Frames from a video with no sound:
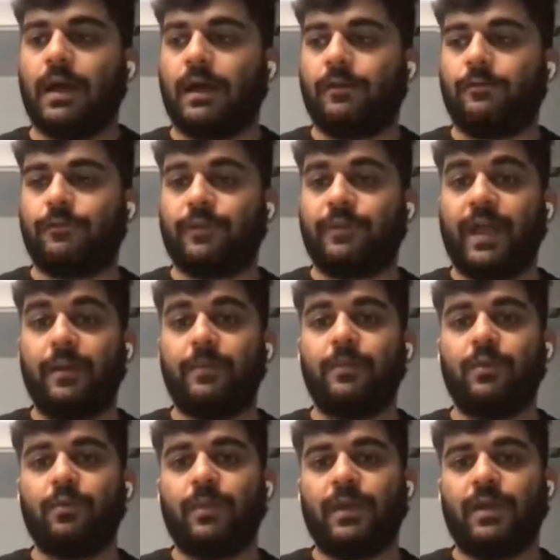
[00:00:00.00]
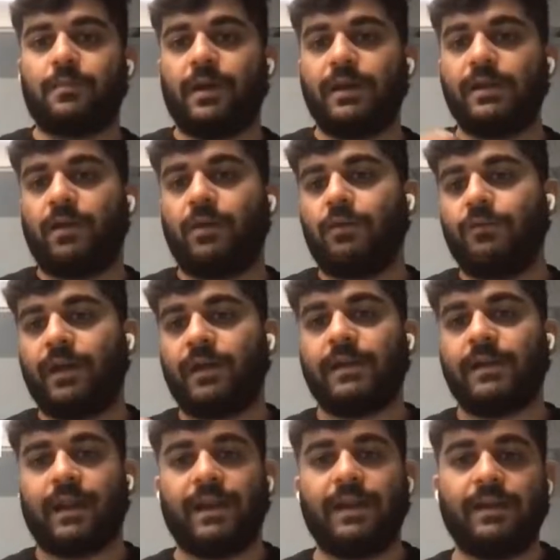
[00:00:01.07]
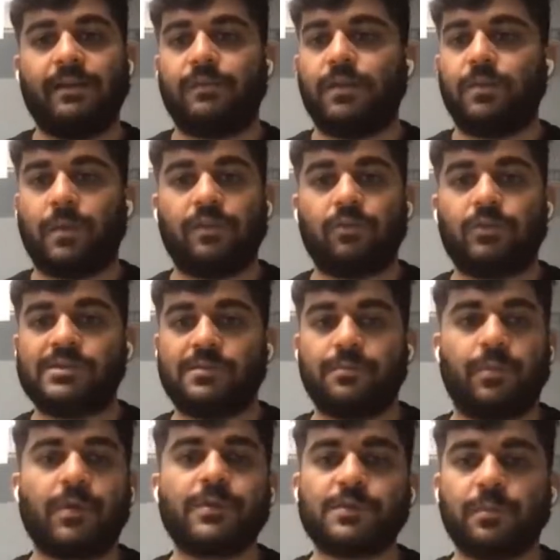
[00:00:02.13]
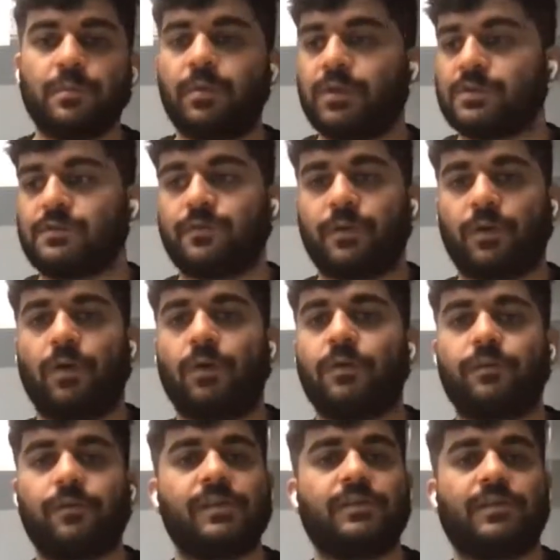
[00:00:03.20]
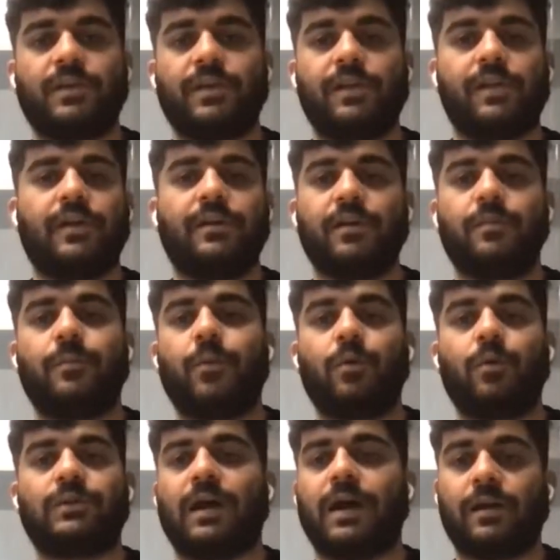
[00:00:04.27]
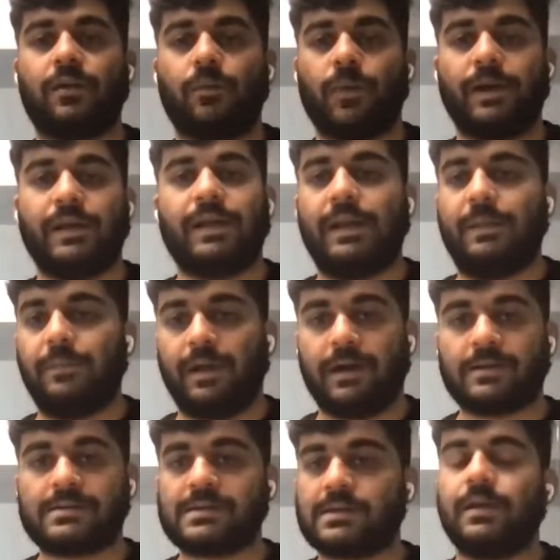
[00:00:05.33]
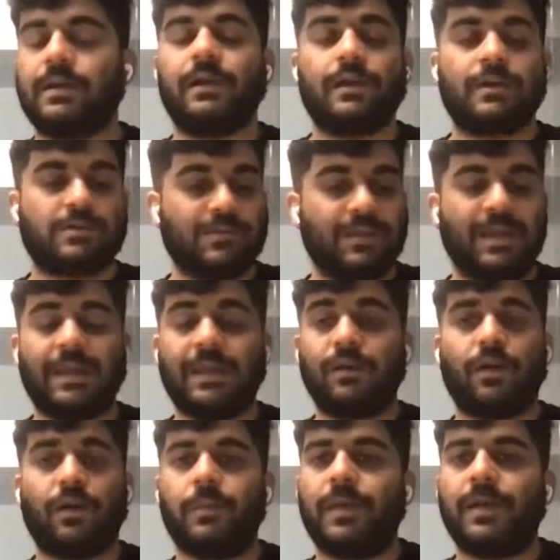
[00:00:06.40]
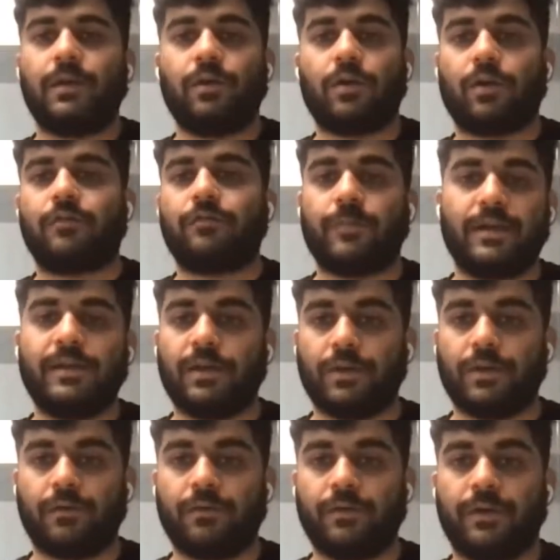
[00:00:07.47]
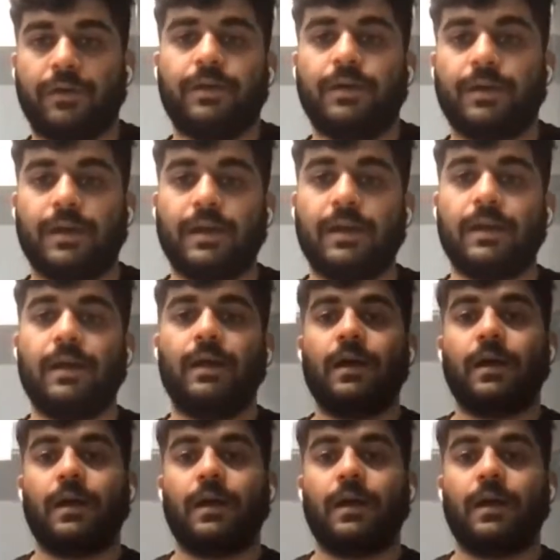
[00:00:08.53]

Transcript: And for them to make money out of that client every month was impossible because photography and 3D rendering both are a one-time task. So they cannot make a lot of money out of it, right?